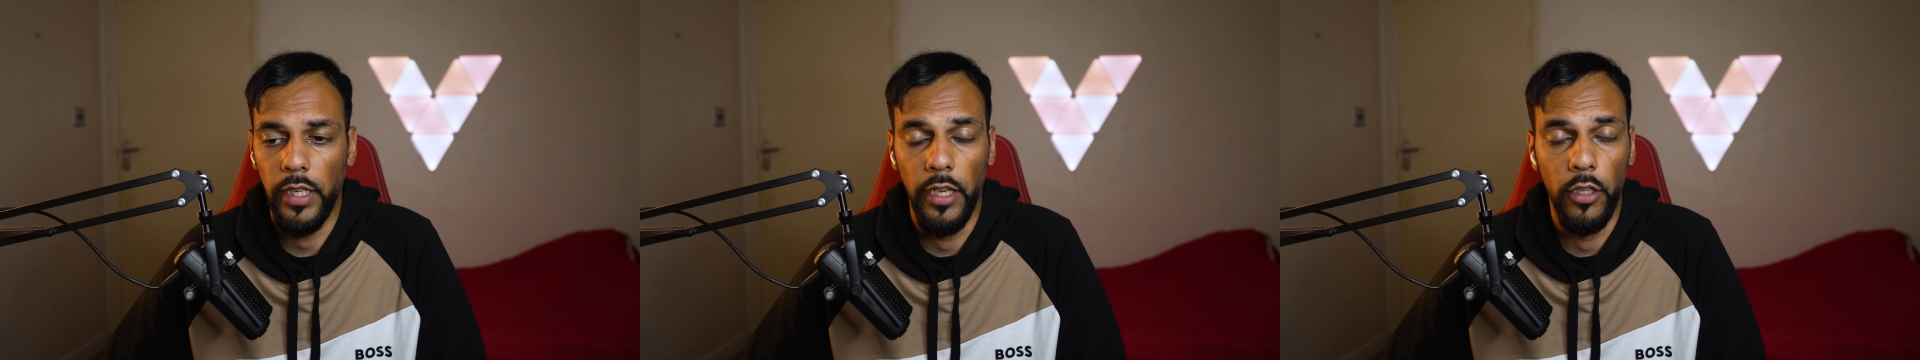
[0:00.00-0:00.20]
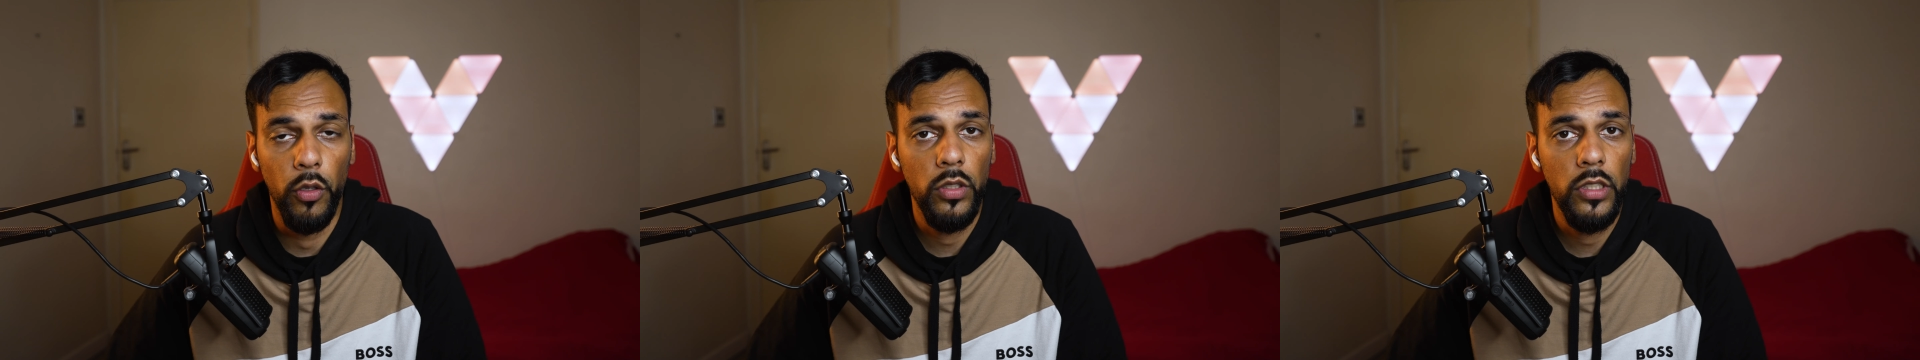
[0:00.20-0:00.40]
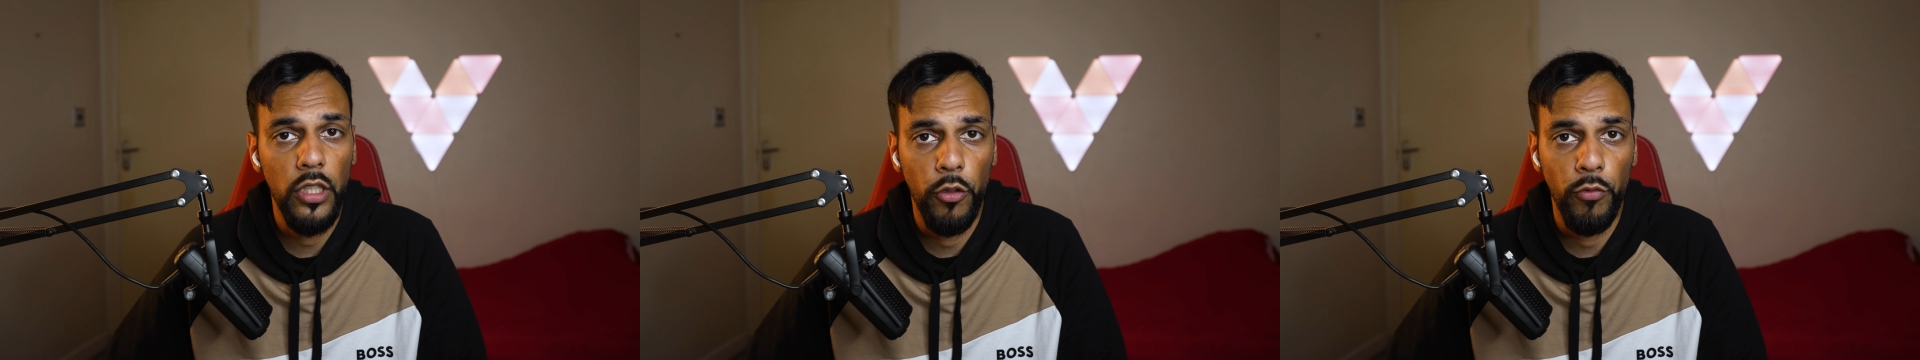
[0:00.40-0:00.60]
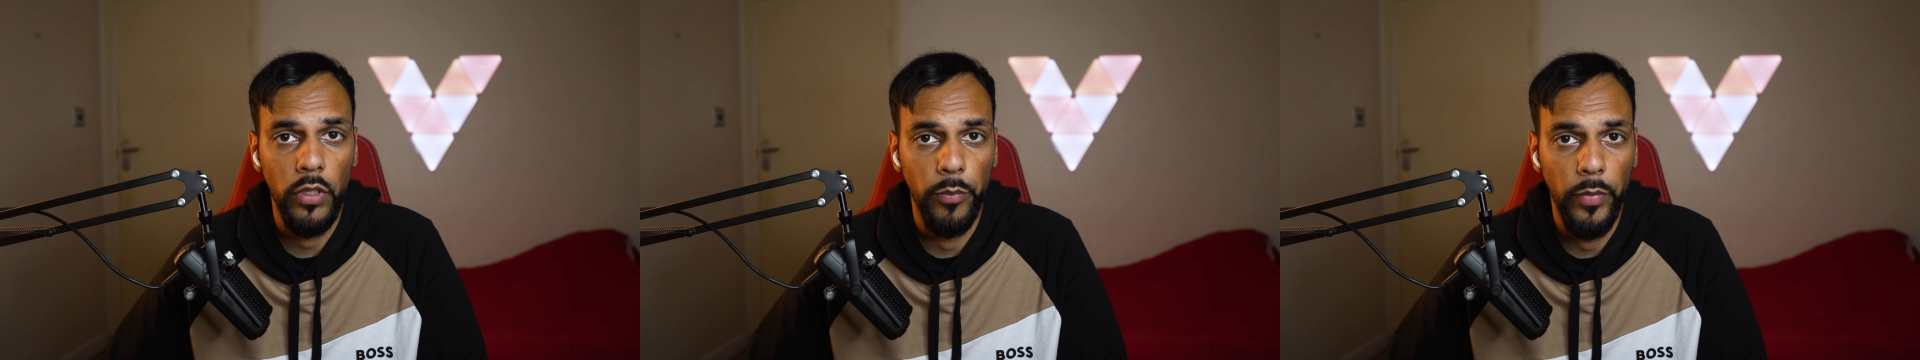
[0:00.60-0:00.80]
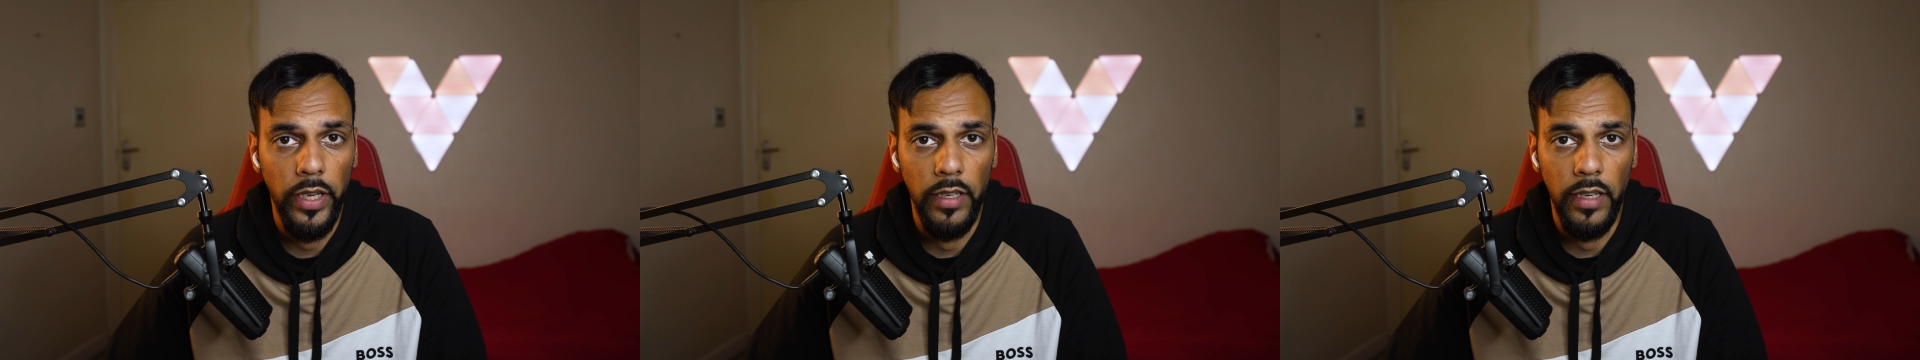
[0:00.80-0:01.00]
Yeah, those are the
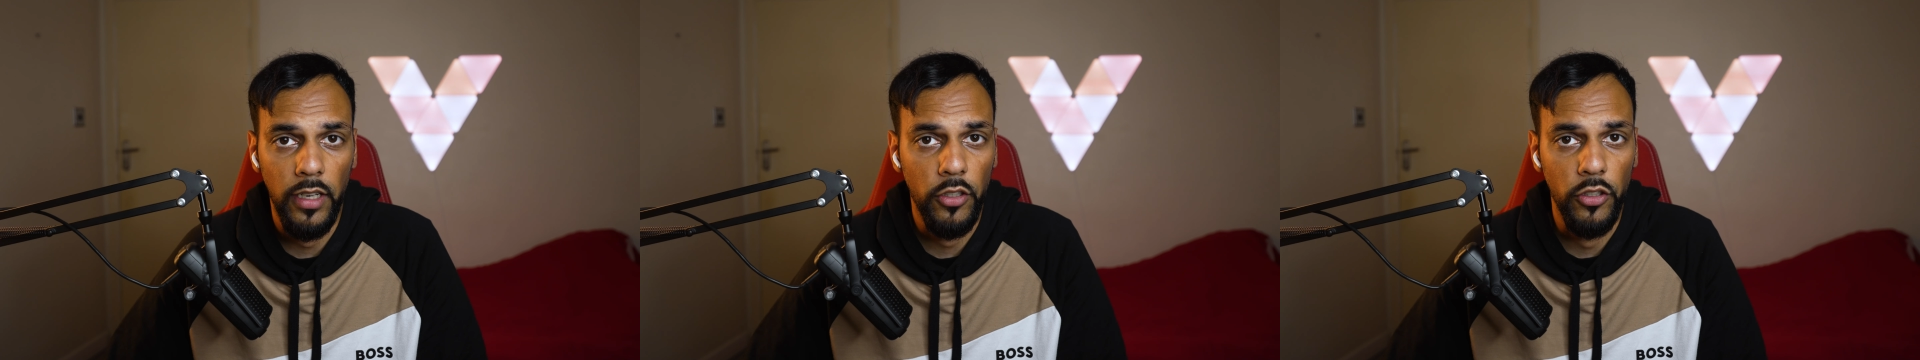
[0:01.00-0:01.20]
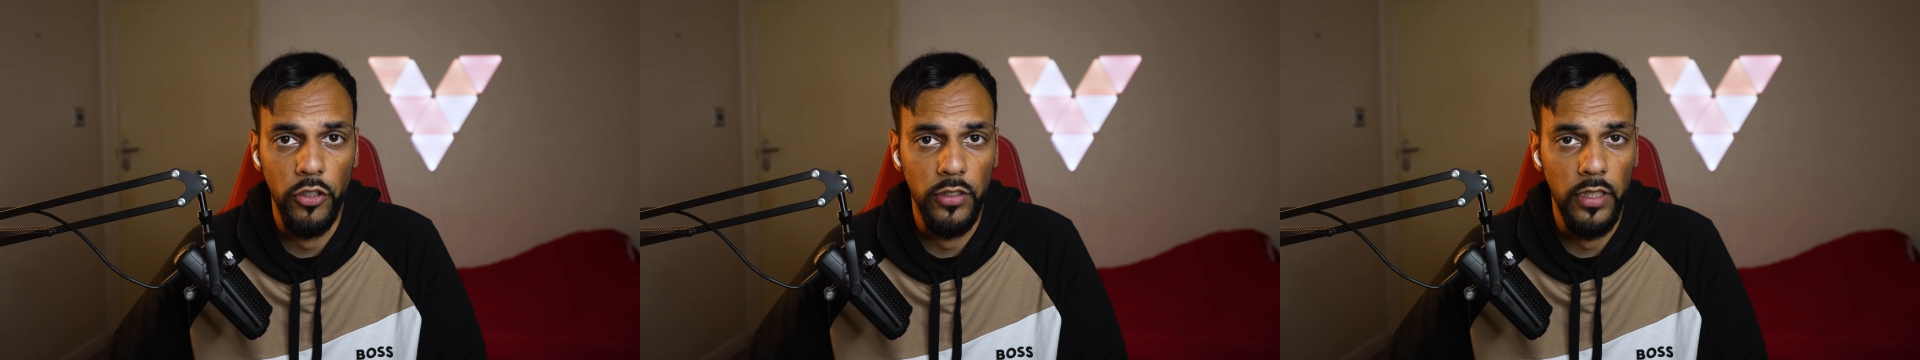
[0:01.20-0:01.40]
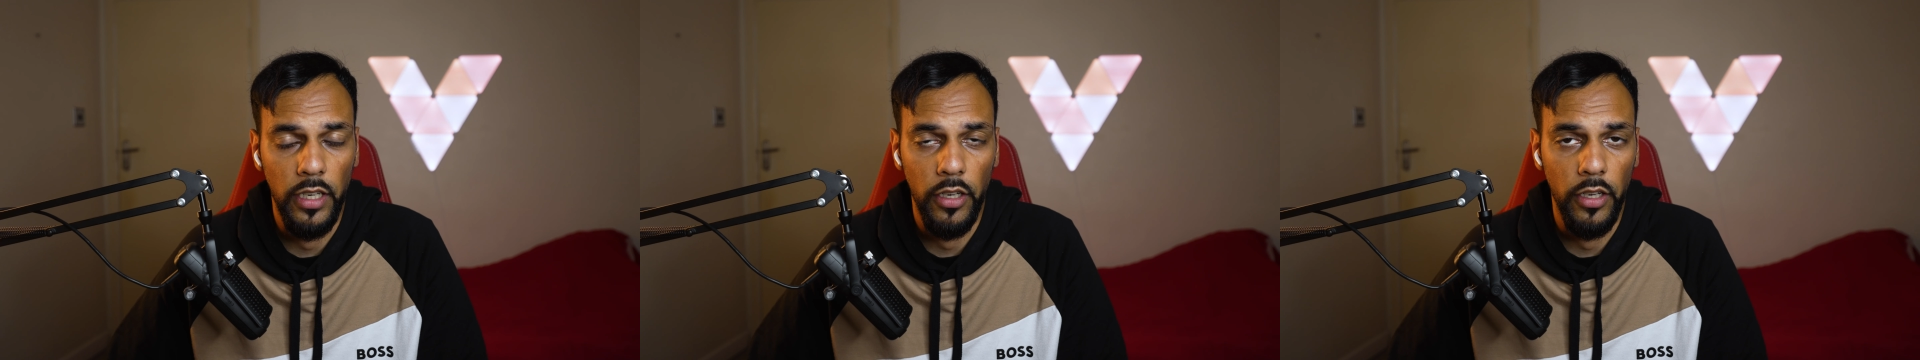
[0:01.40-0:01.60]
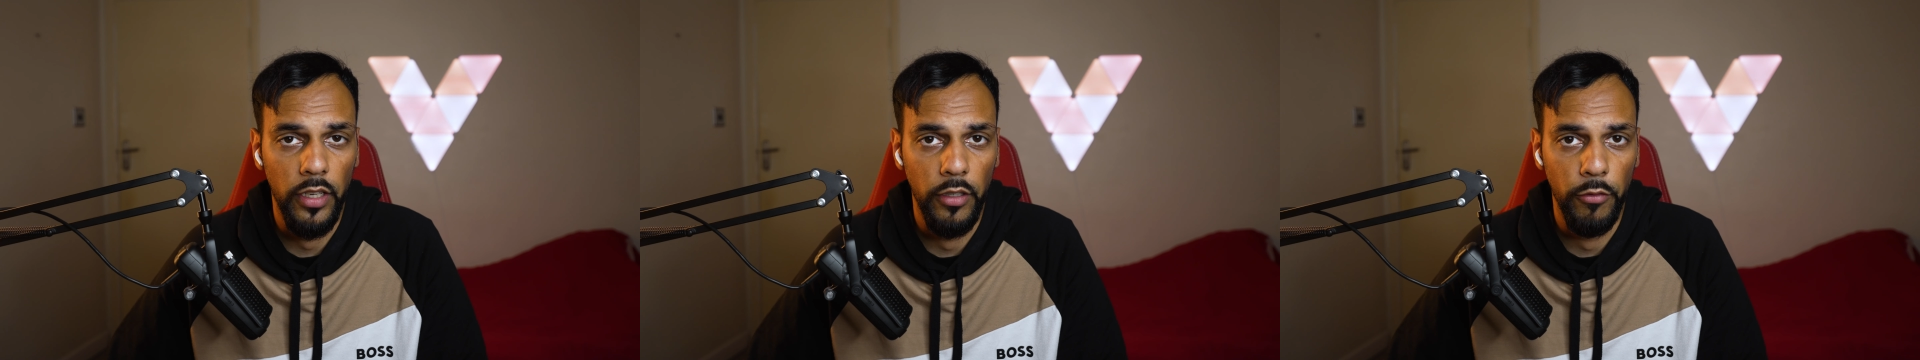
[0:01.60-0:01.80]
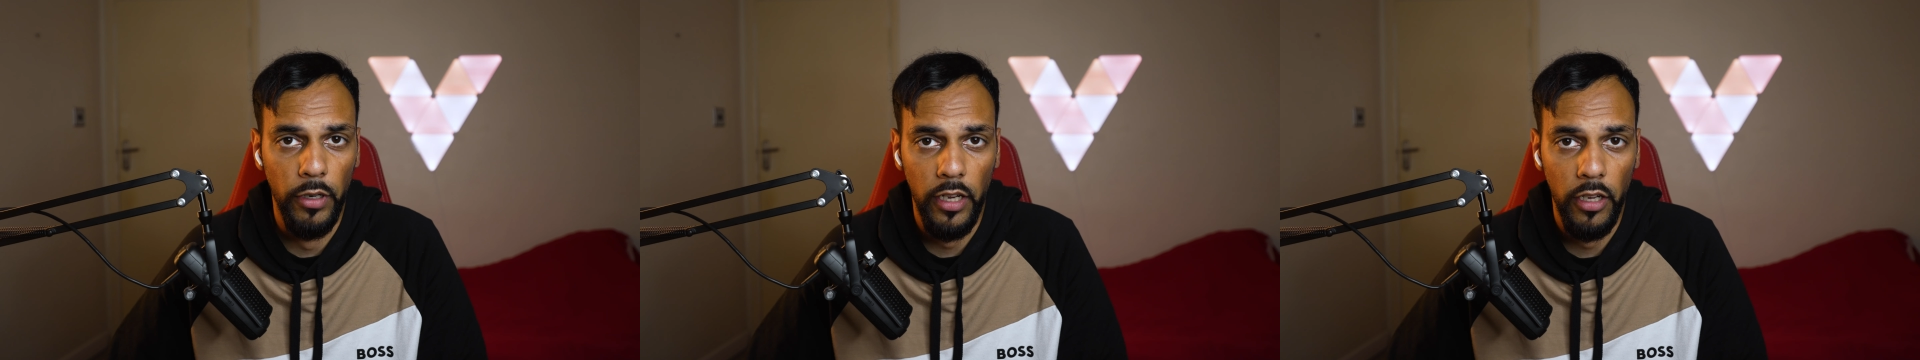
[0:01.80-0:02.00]
three main actors that
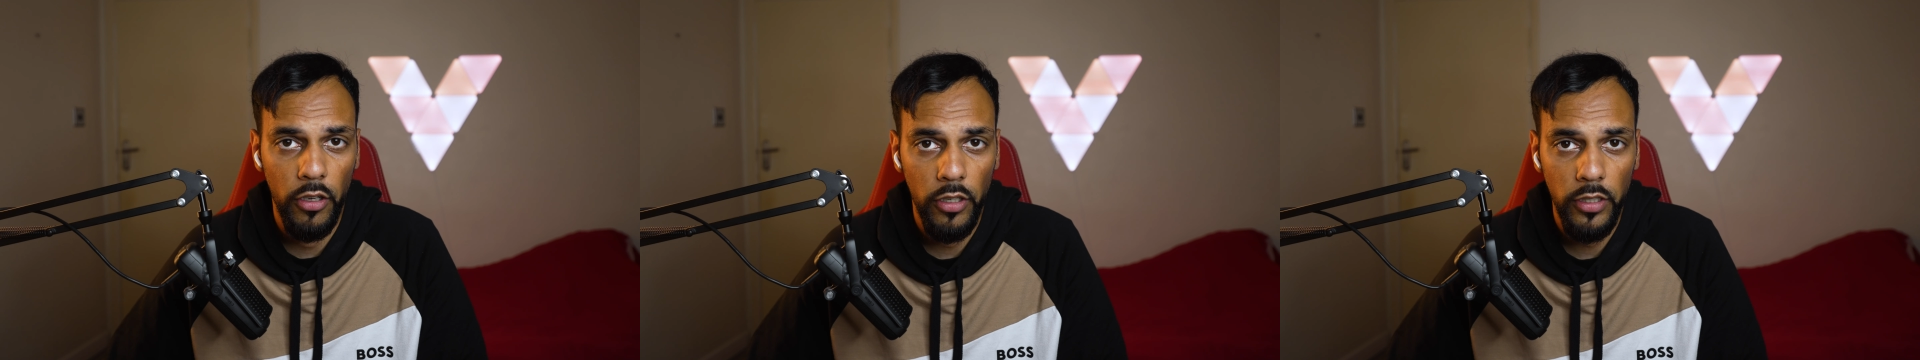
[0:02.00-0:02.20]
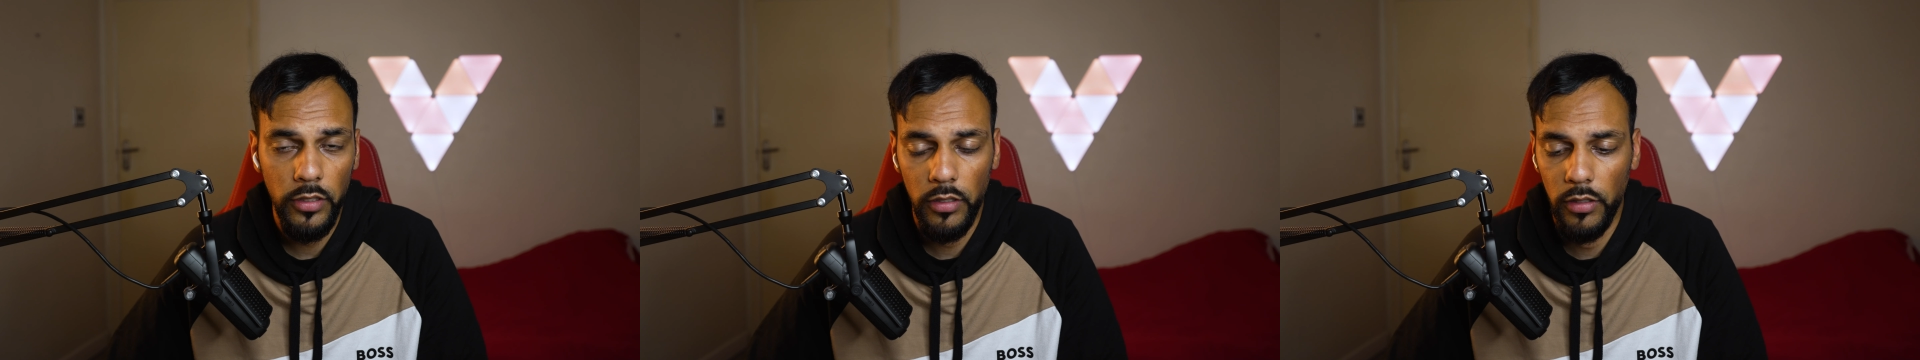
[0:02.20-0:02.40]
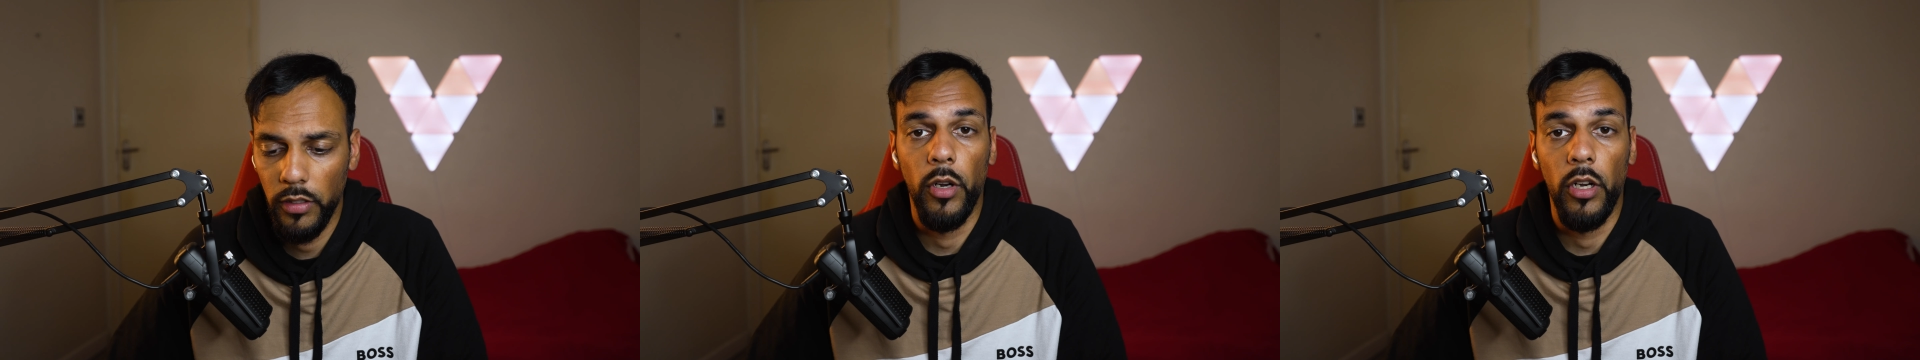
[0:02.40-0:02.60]
I recognized.